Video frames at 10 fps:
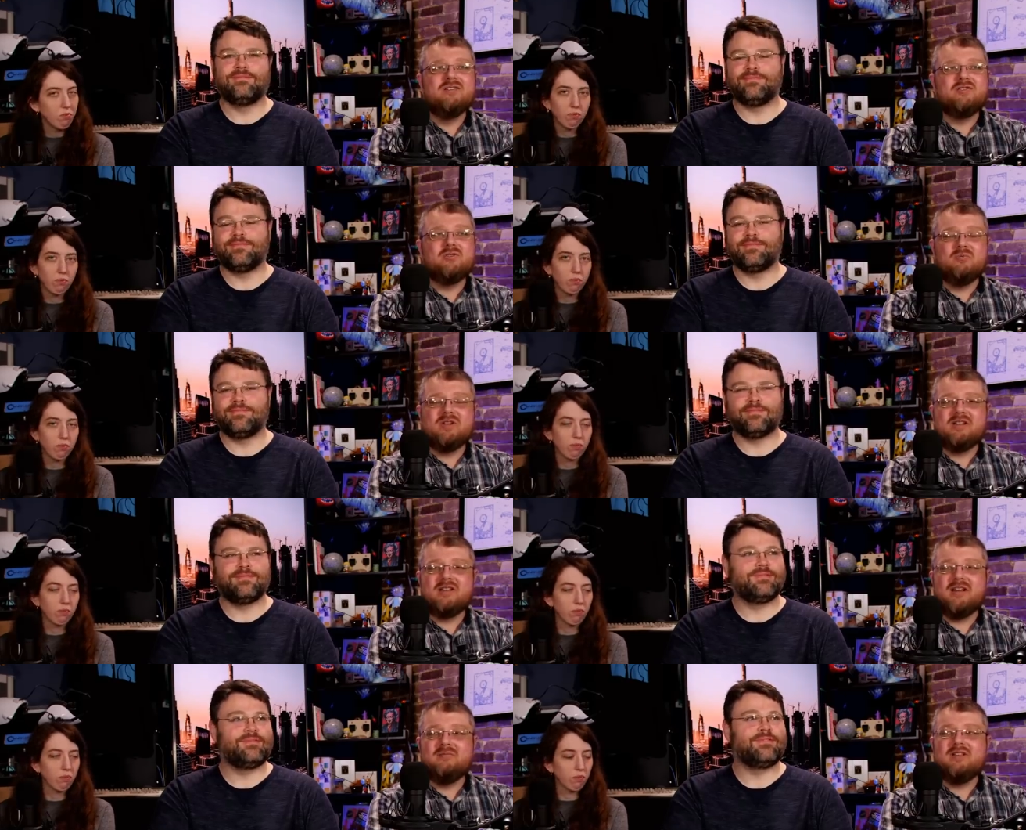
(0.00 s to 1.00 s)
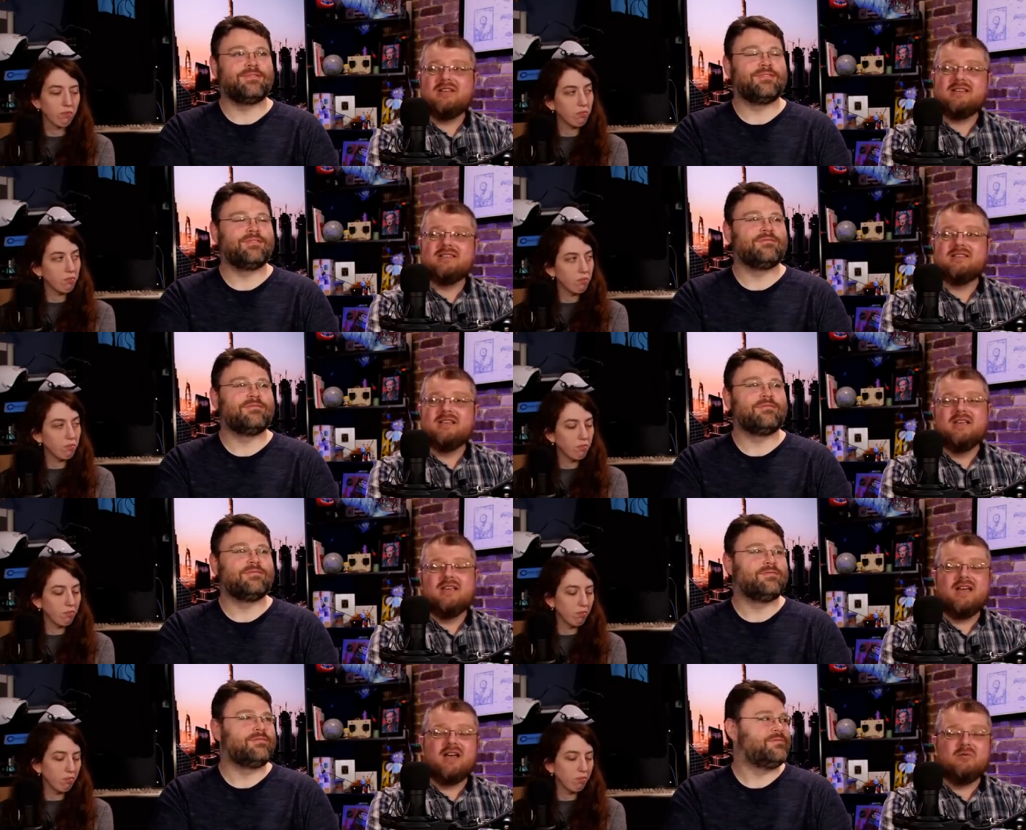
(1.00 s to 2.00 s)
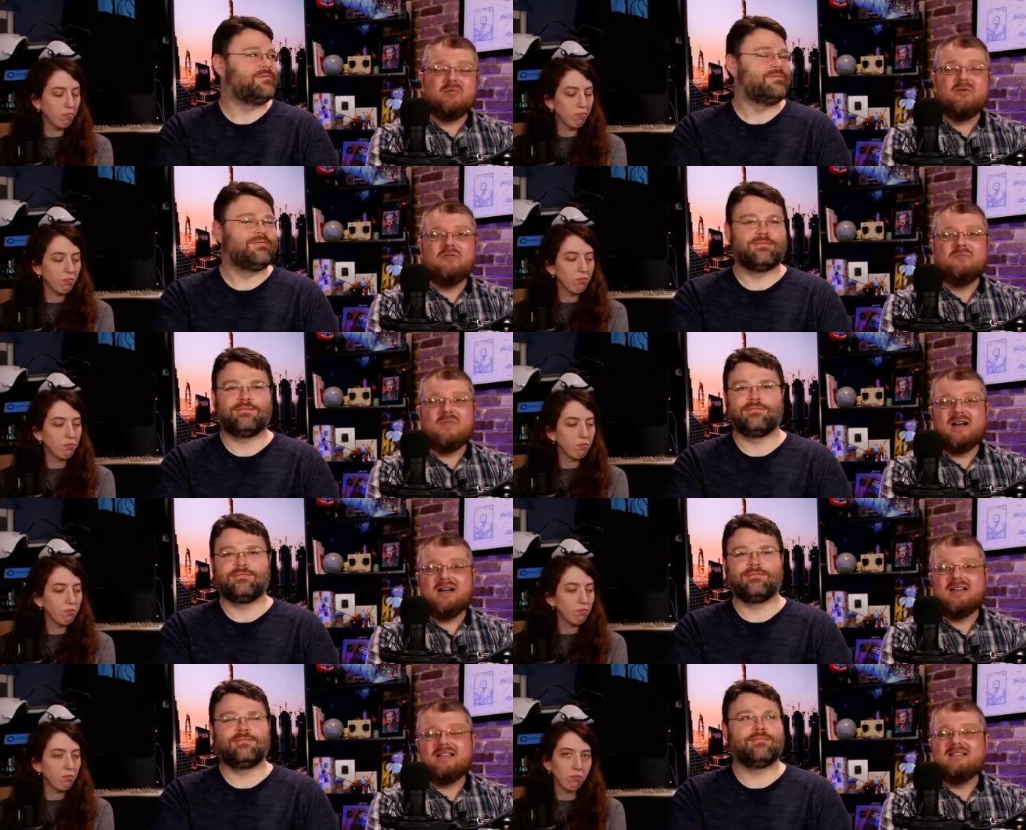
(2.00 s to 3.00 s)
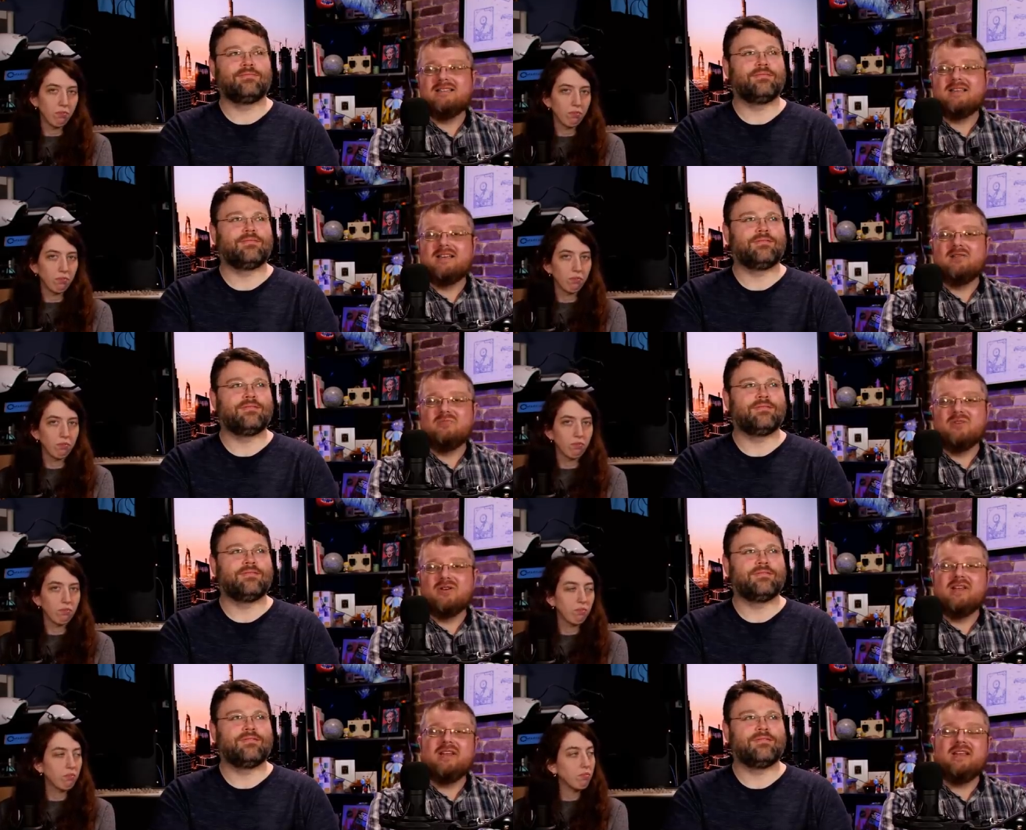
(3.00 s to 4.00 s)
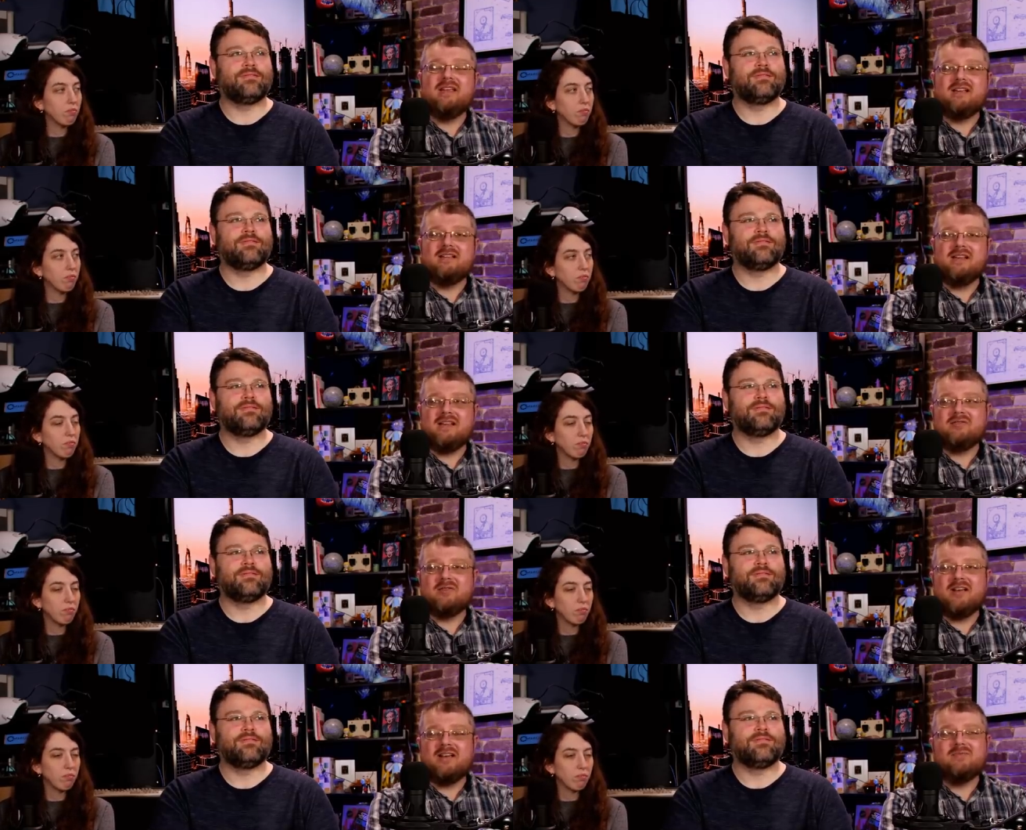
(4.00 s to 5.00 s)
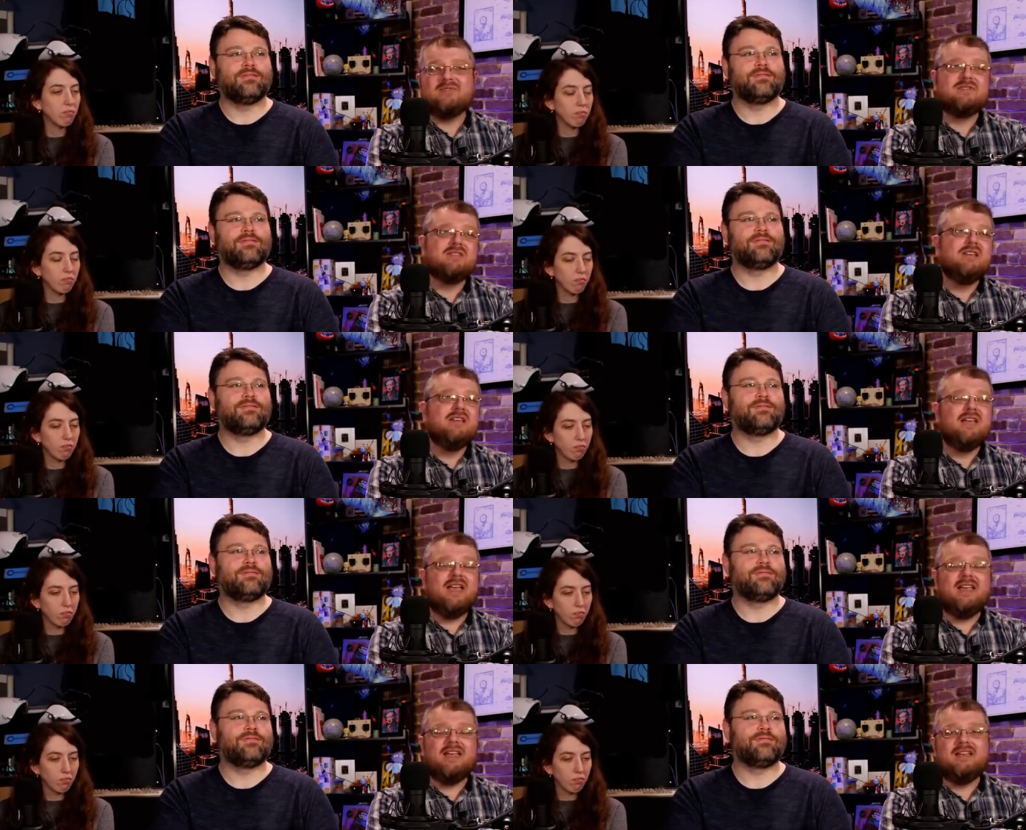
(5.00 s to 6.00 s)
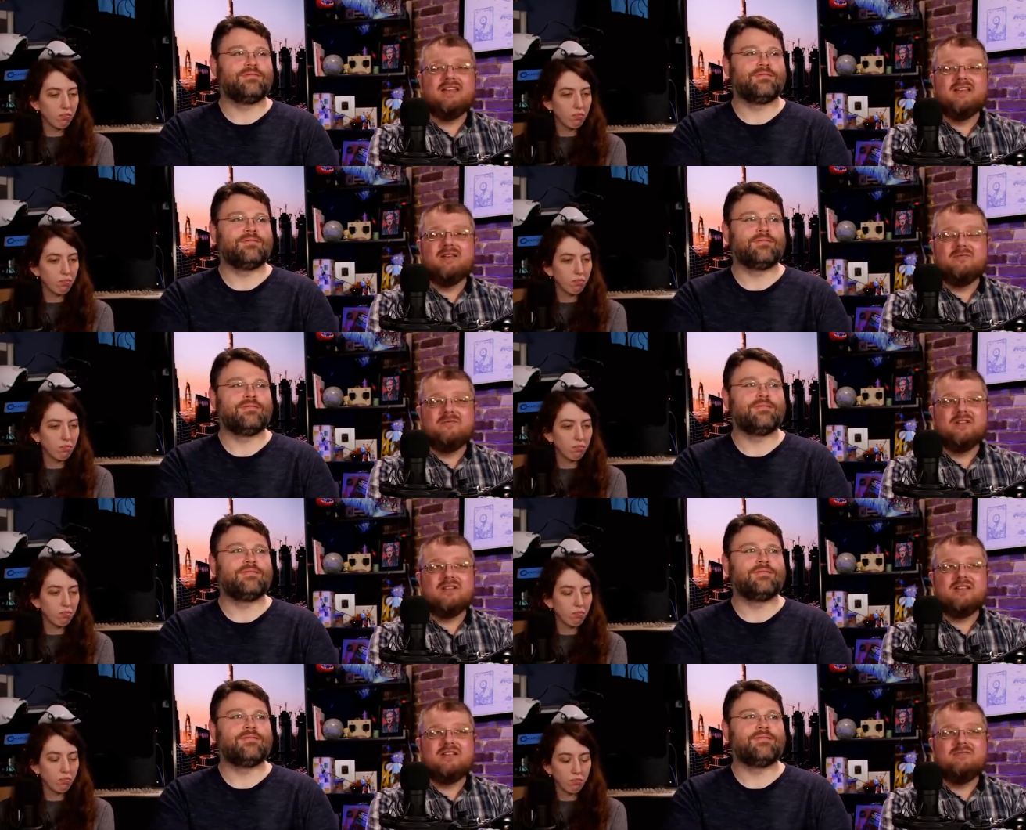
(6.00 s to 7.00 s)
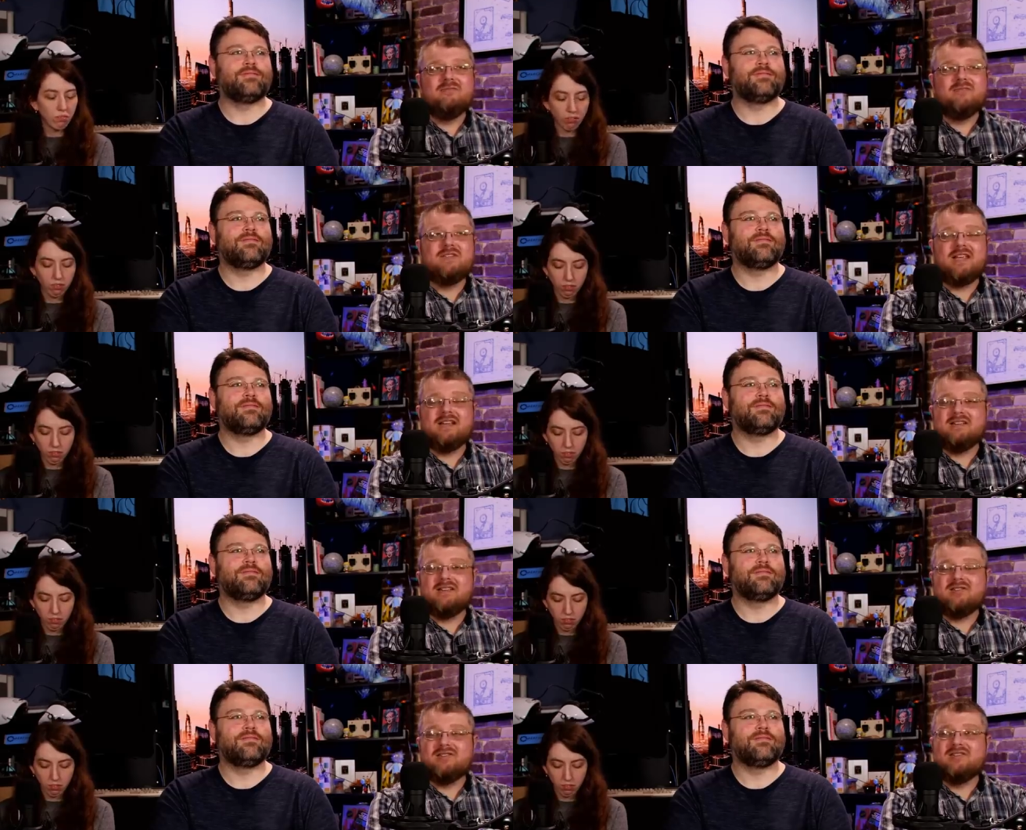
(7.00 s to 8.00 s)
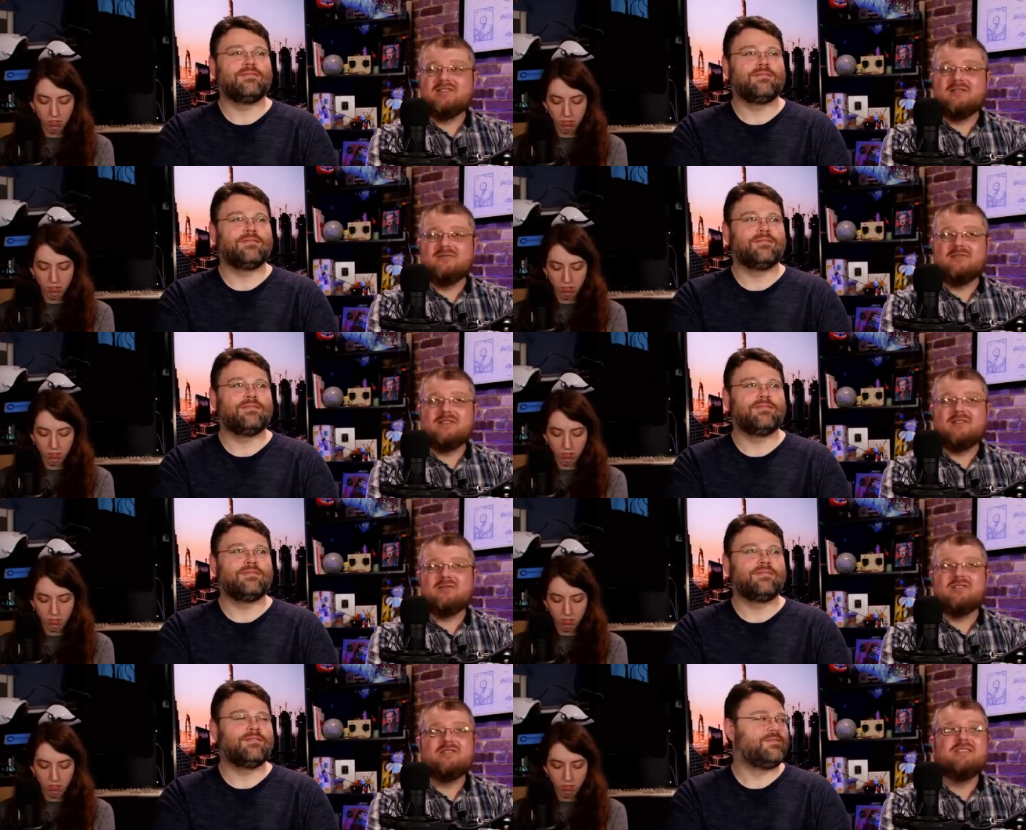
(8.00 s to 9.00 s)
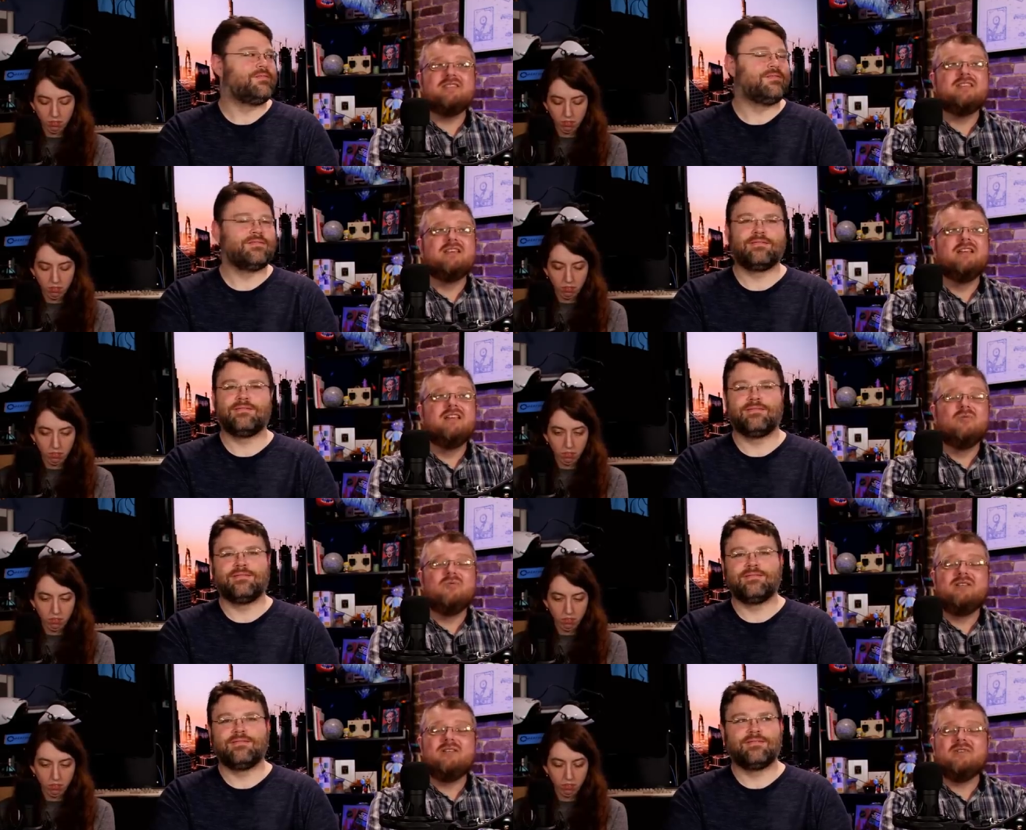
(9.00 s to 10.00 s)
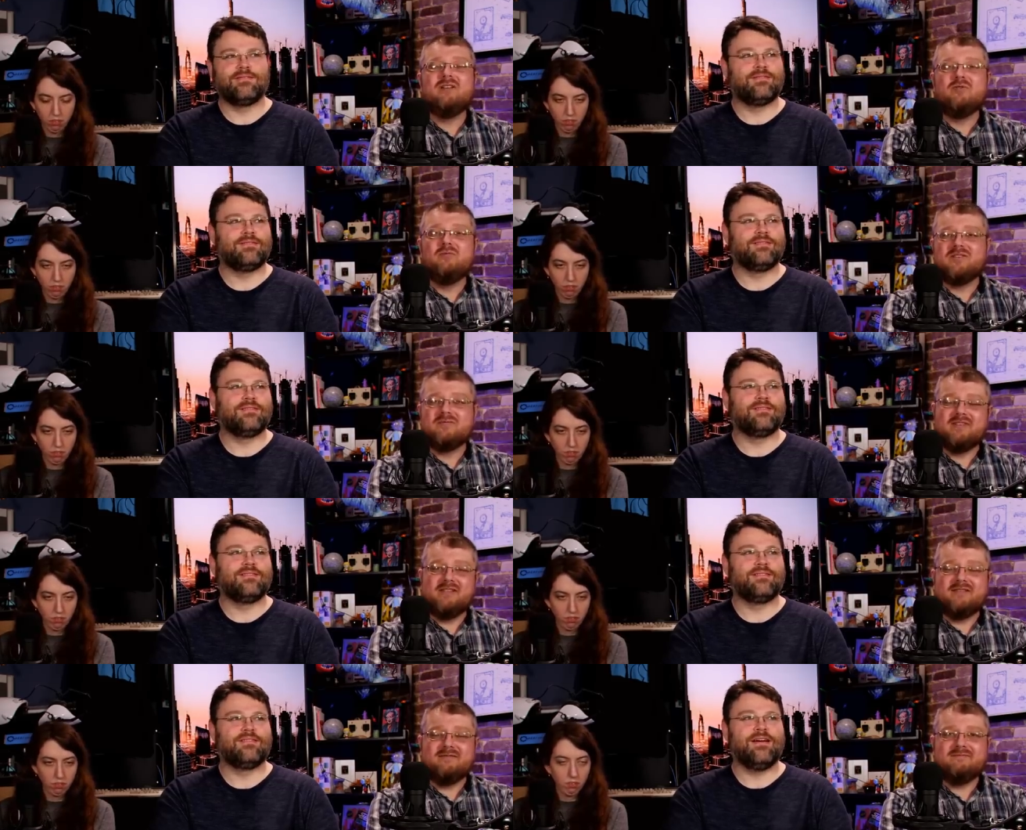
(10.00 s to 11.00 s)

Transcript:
Speaker 1: storming a complex, and remove mines and debris and tank traps and fill in tank ditches and stuff or tank trenches. Well, now we got robots for that.